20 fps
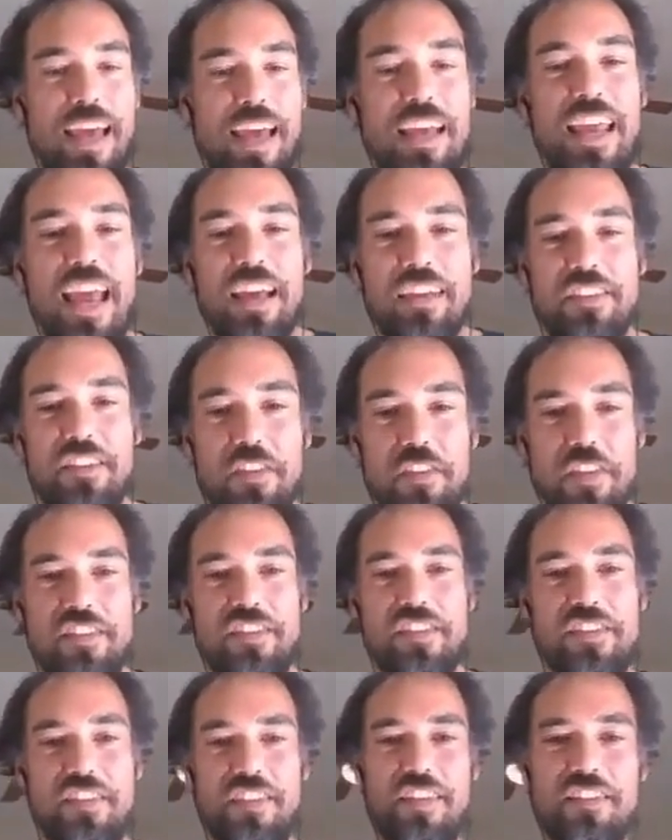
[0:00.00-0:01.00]
and yeah, so
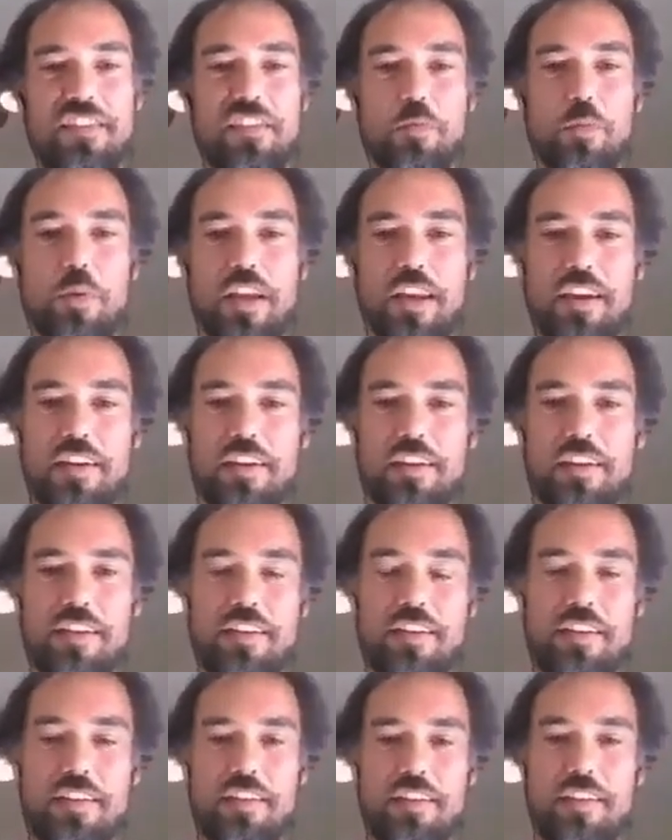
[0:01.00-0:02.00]
this this is what.
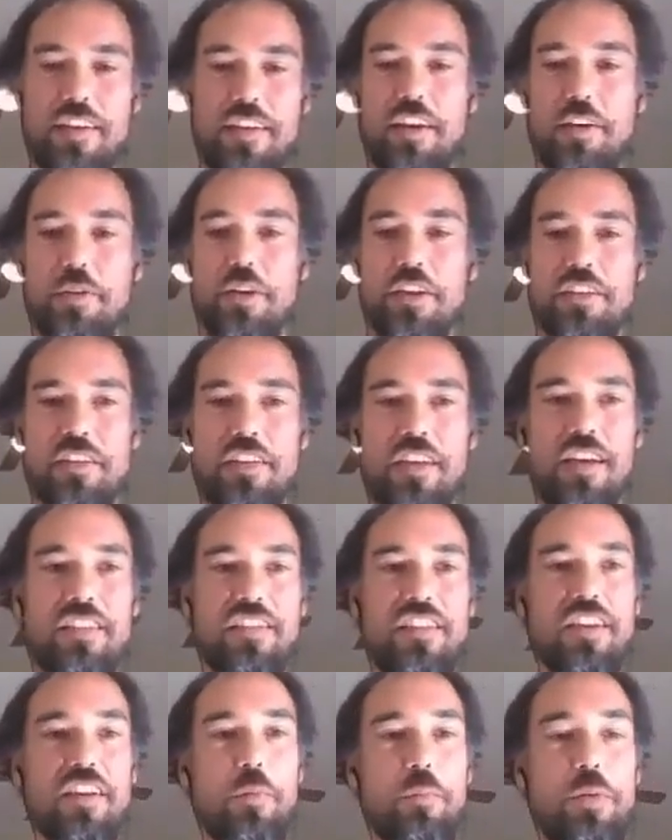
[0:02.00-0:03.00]
You know, a, a
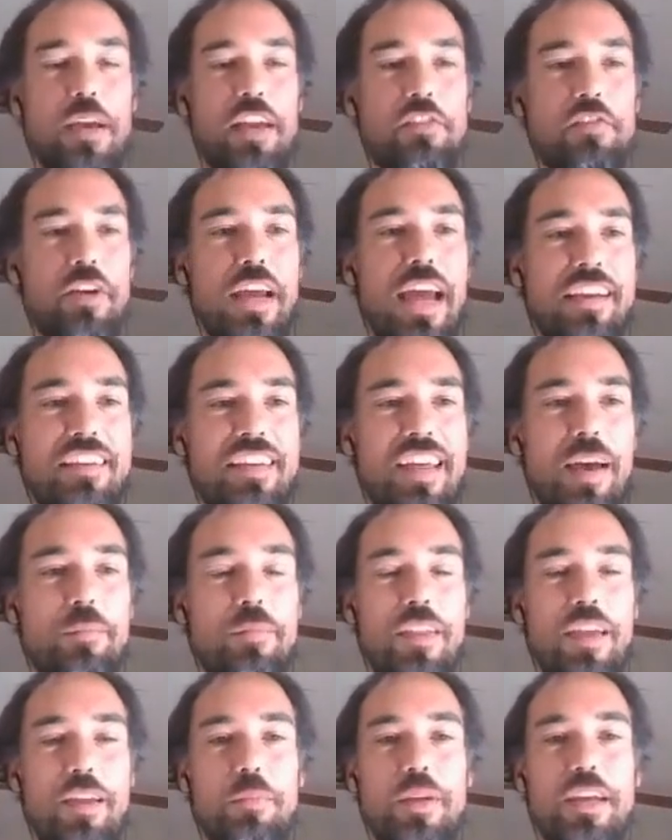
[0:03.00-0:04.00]
single page React
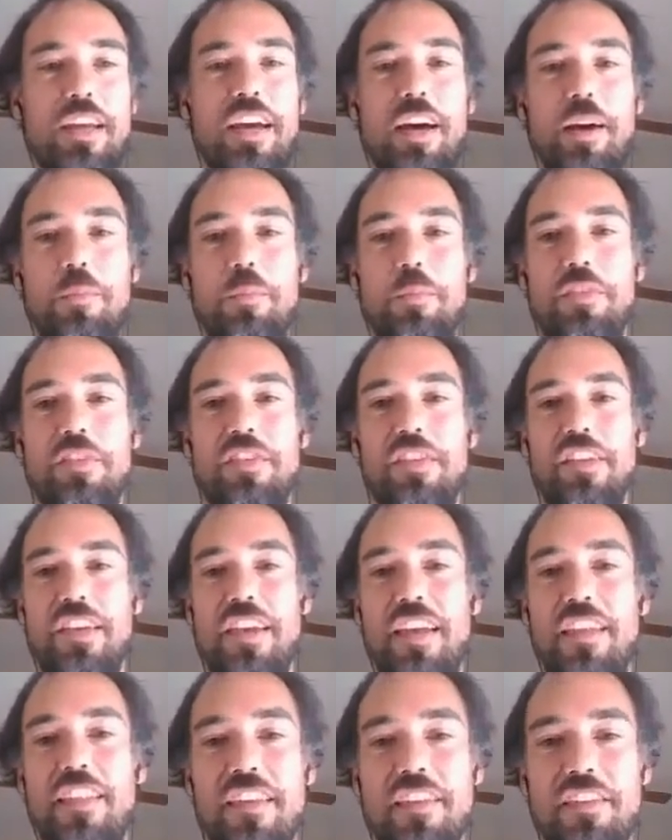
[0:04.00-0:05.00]
app then becomes
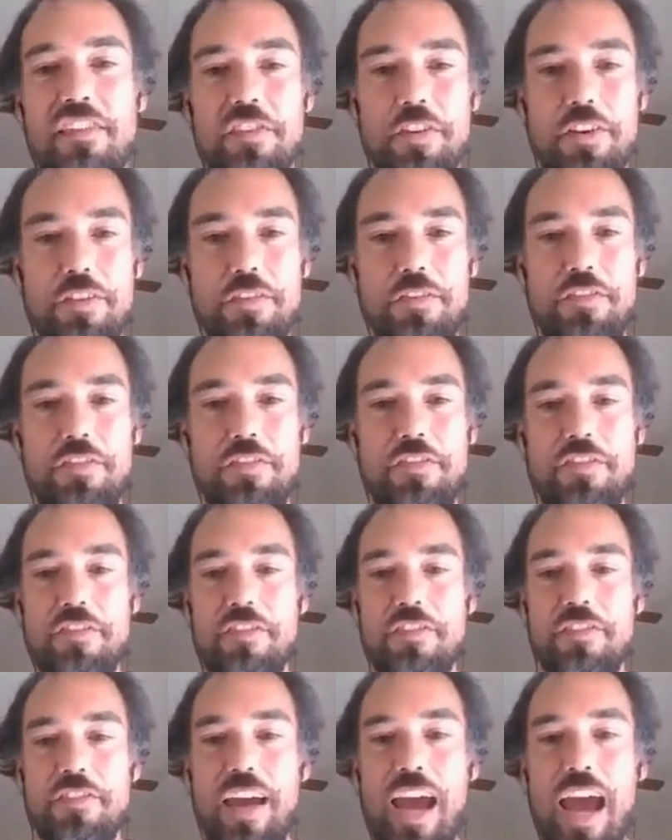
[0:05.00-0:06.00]
in this sort of
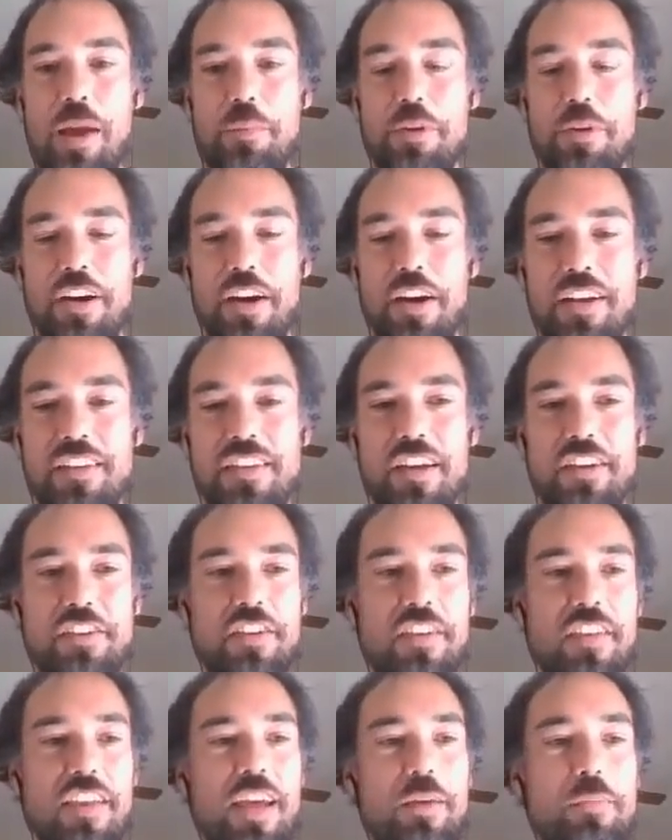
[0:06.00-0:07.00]
hybrid
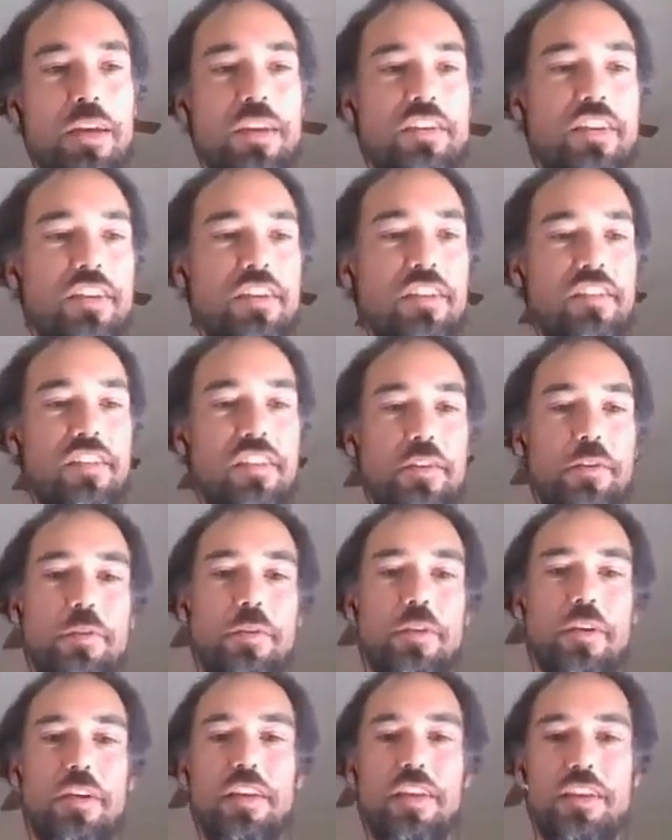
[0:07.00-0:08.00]
architecture that I mentioned.
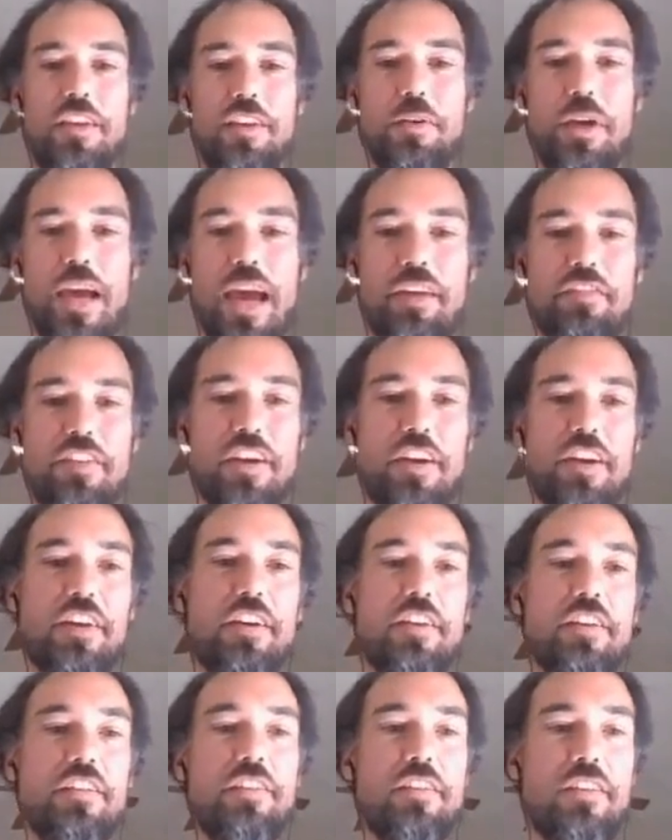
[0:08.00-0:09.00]
So you have
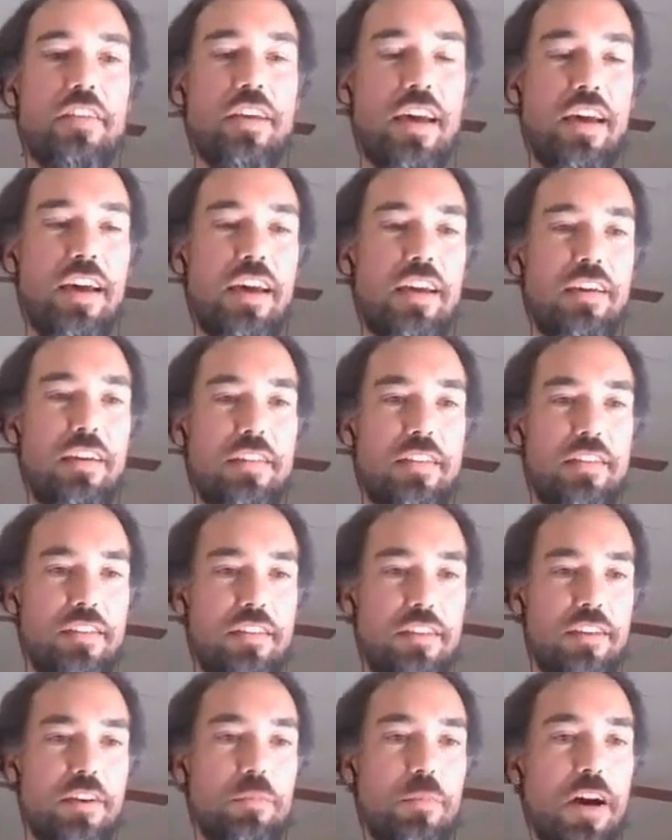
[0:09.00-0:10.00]
your uh,
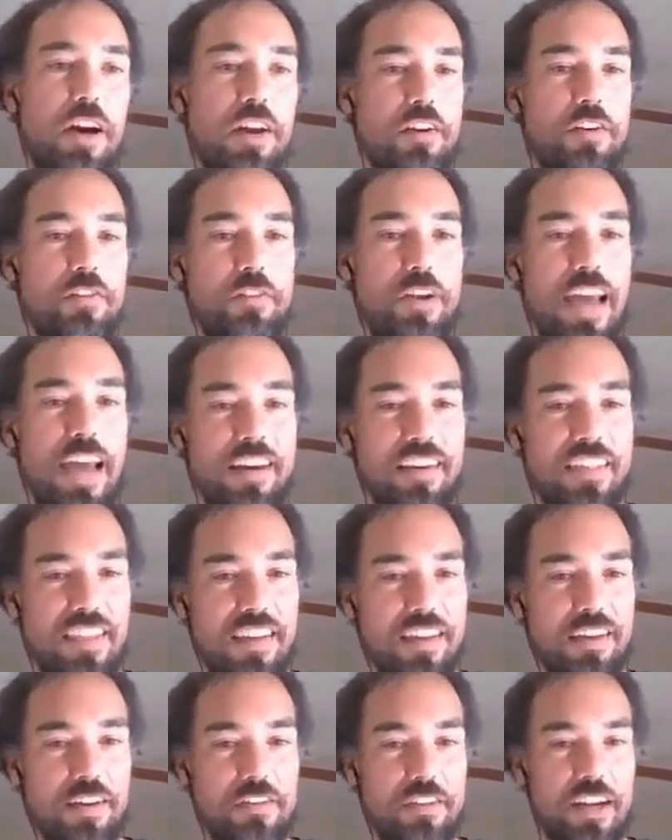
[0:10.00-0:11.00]
your modern React
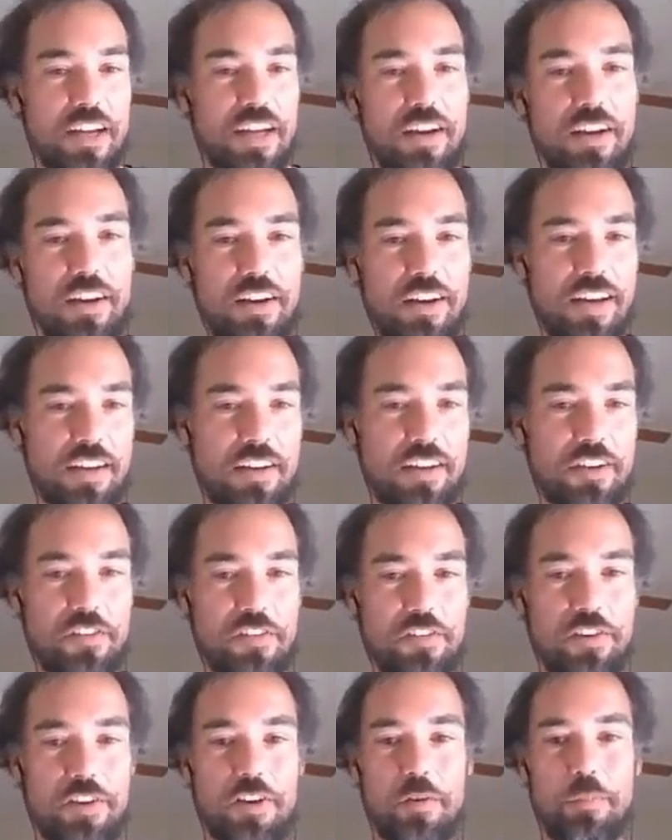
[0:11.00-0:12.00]
thing over here. It
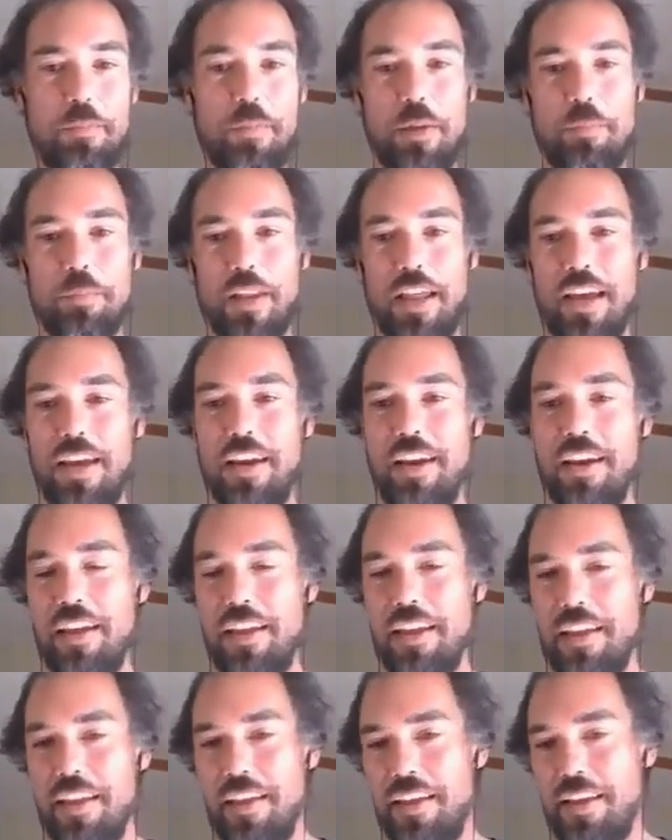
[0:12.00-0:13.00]
goes through your pipeline,
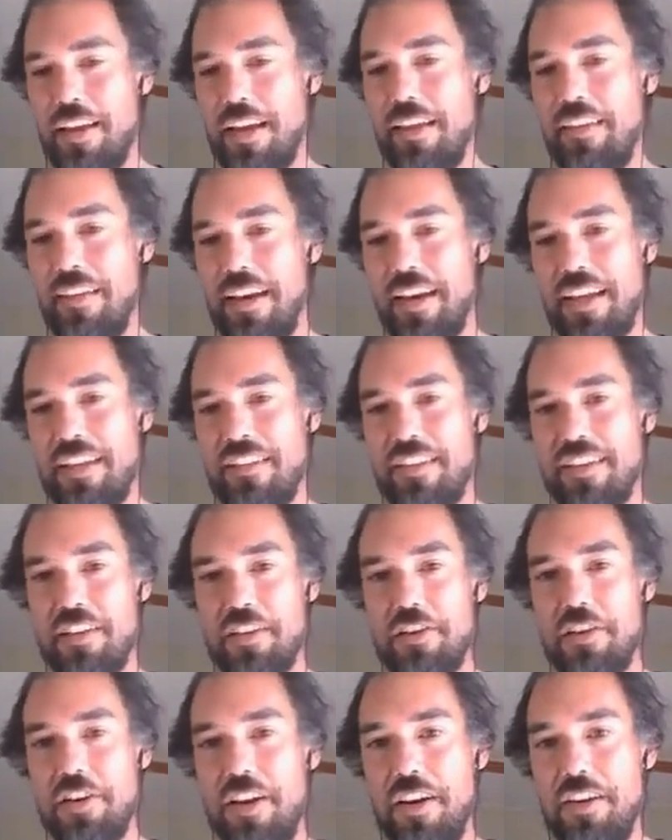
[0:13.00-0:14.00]
and then it gets
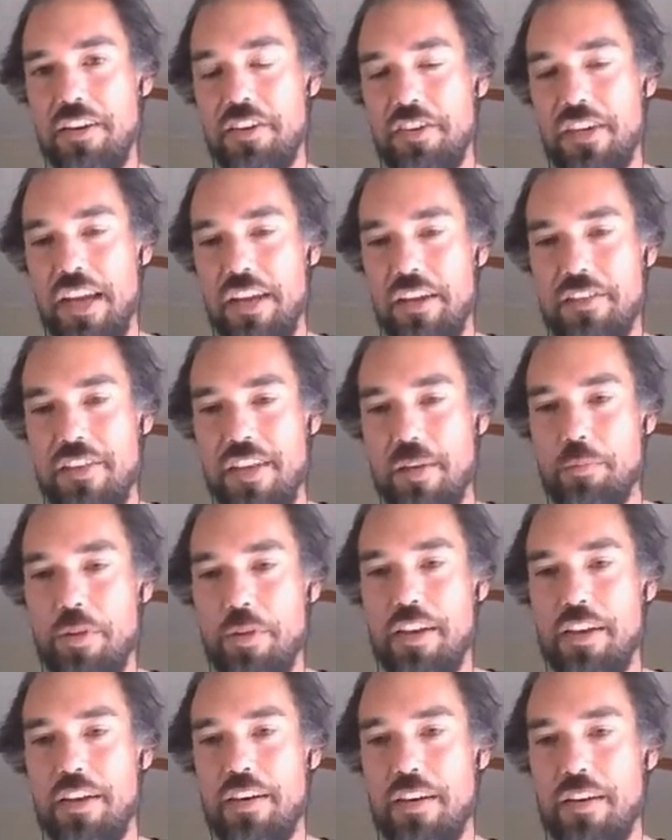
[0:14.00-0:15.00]
included in your Django
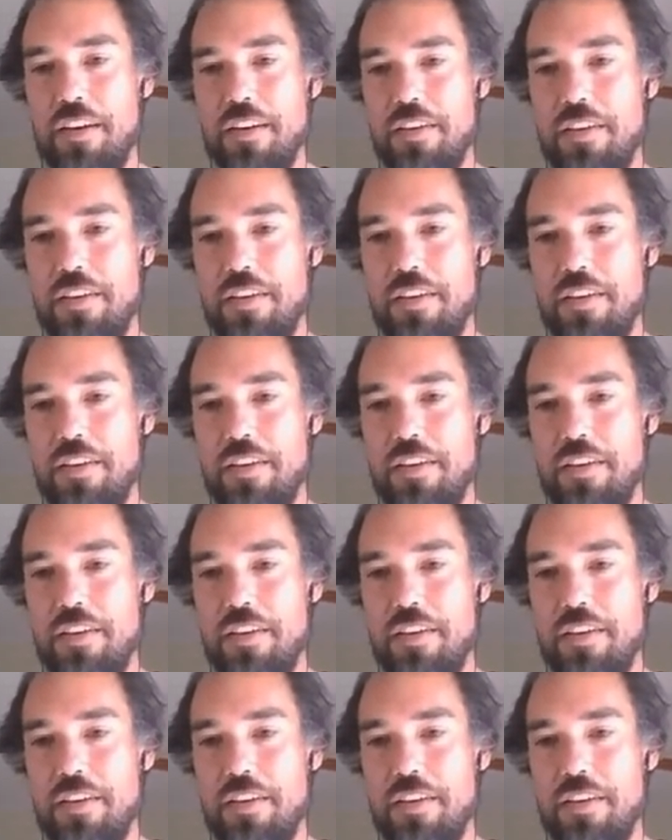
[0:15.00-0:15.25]
template